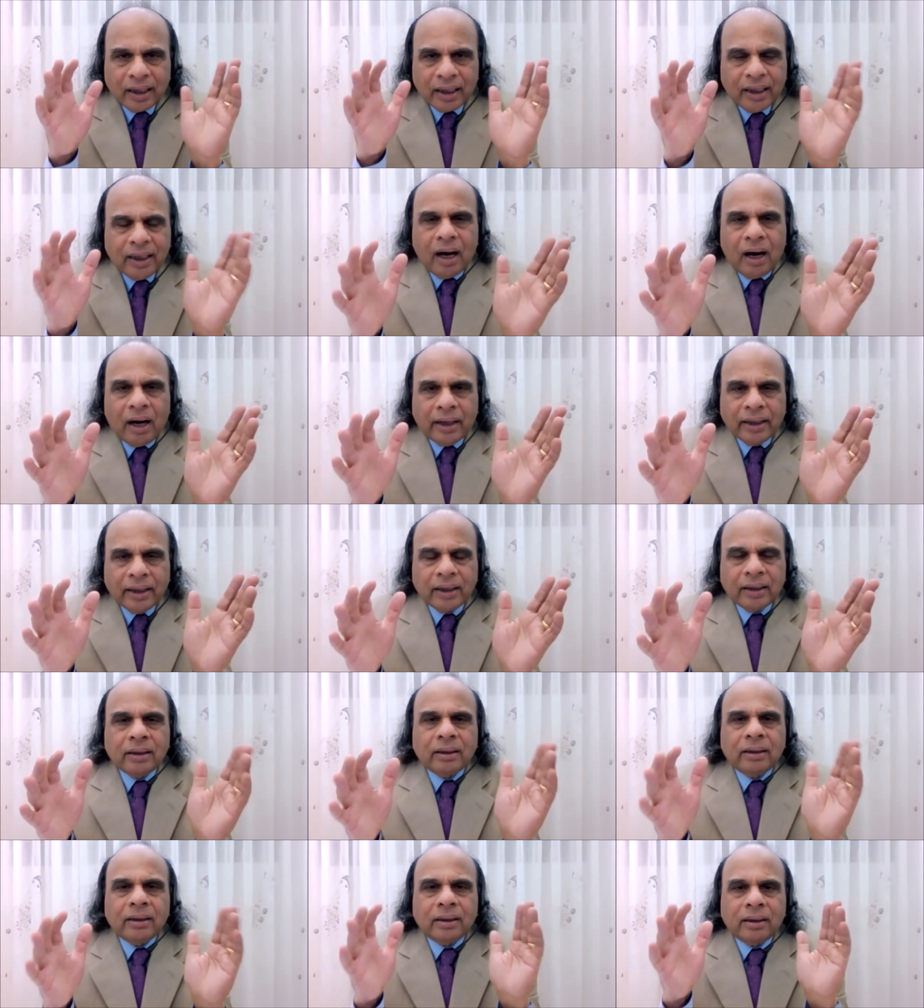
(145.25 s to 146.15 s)

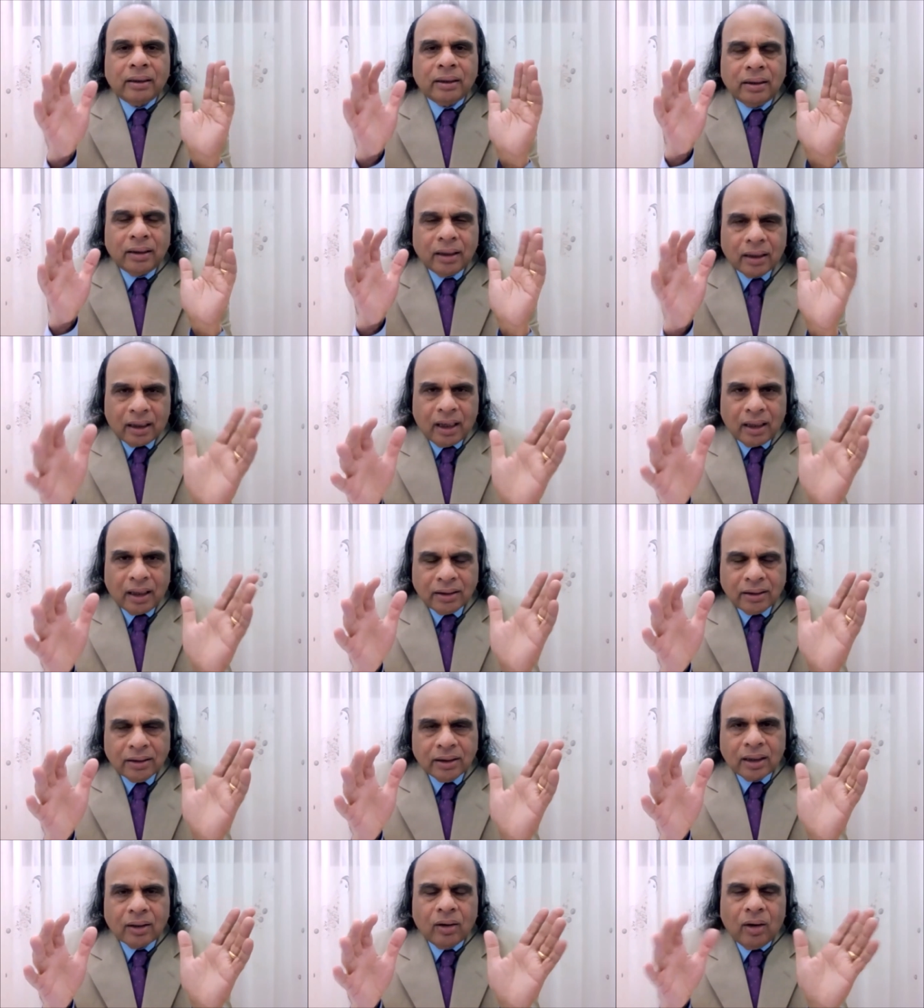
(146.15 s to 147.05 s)
regarding the
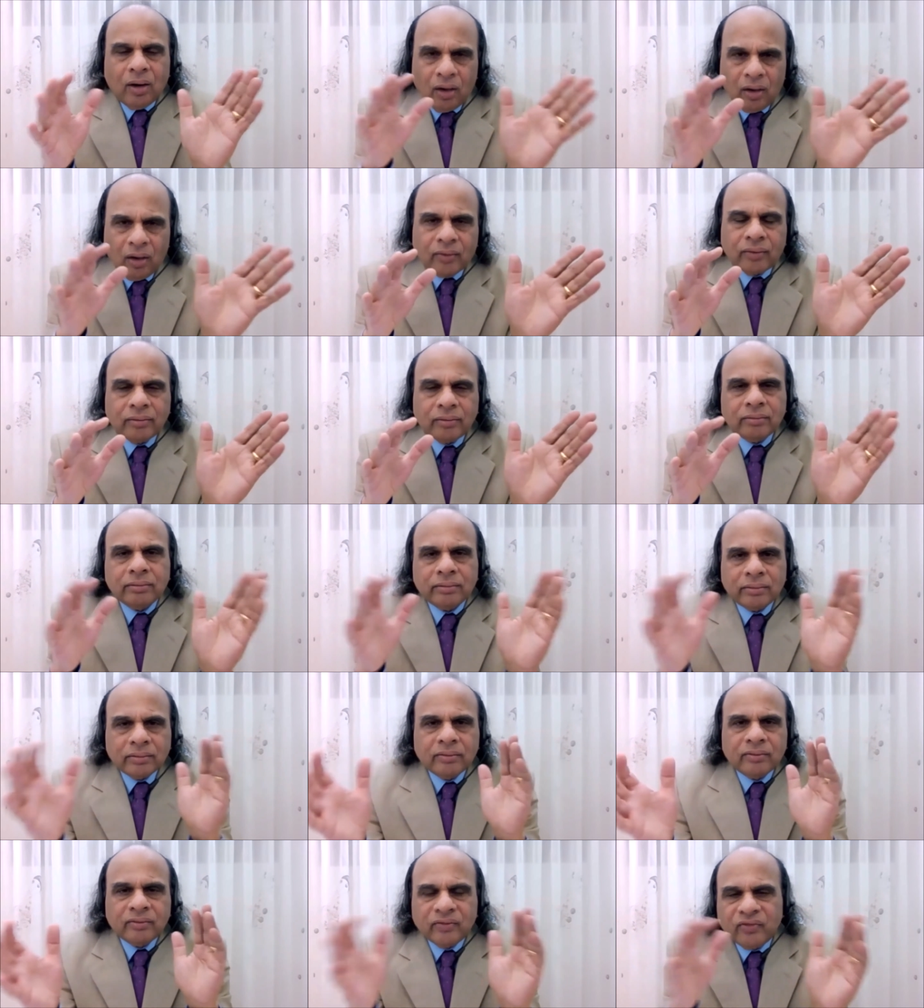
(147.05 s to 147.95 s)
culture of
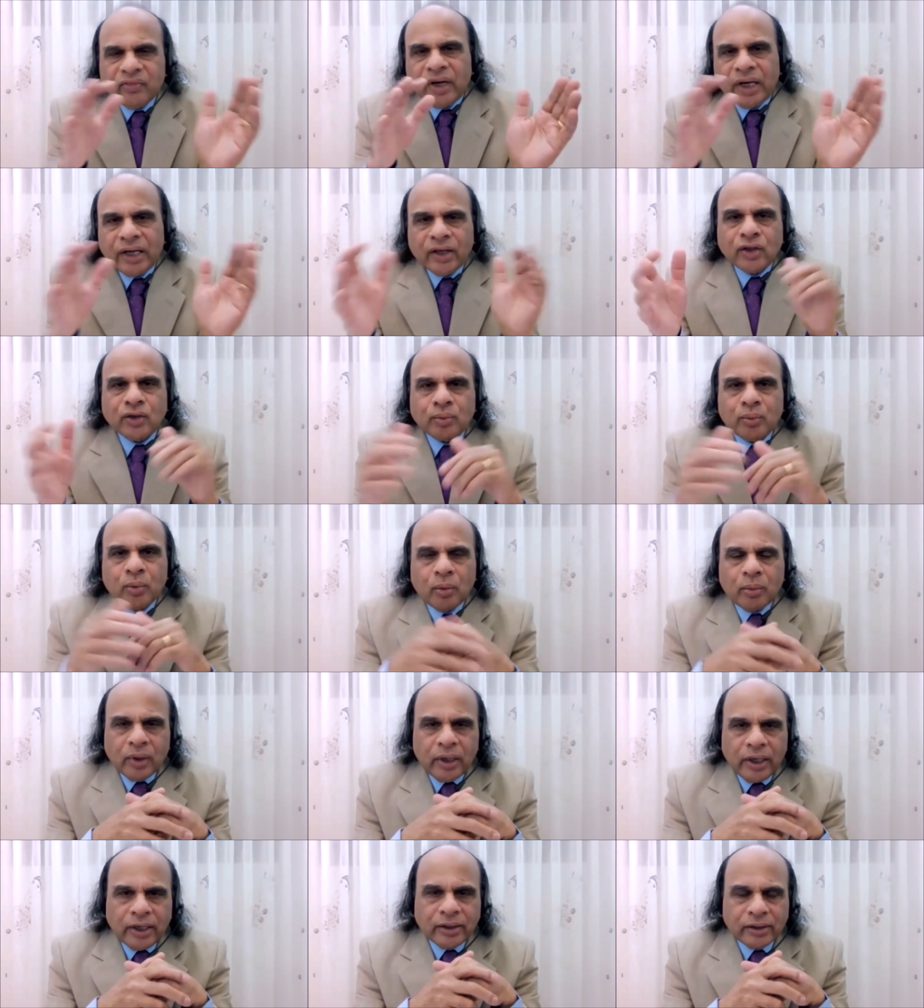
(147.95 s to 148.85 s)
various
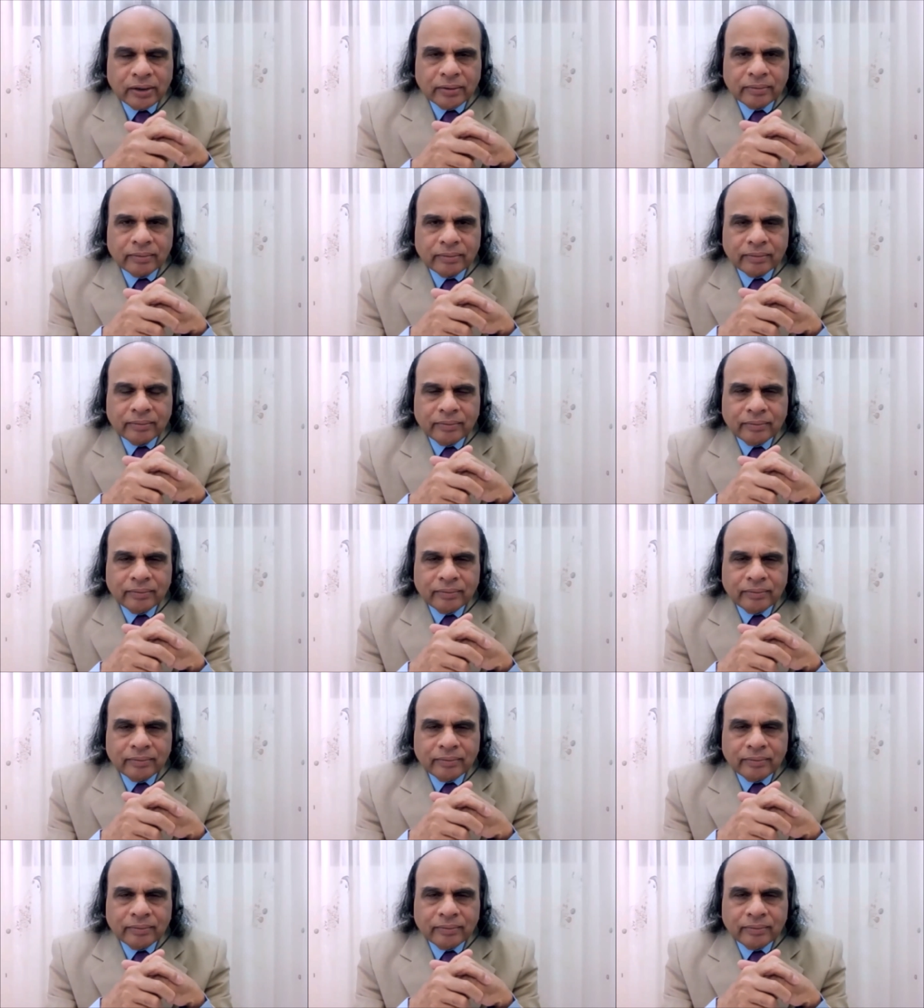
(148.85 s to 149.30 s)
populations.